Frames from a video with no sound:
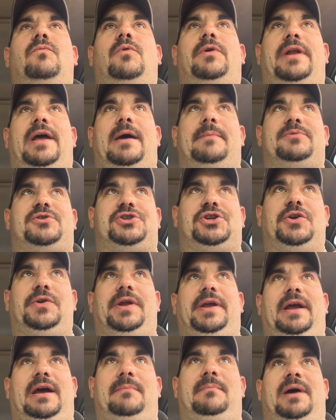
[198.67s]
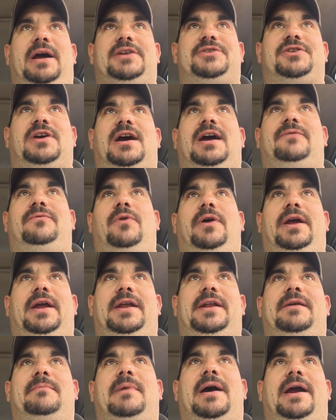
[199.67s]
When I'm shooting up my driveway
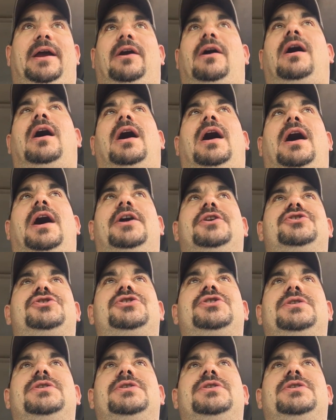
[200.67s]
into my garage,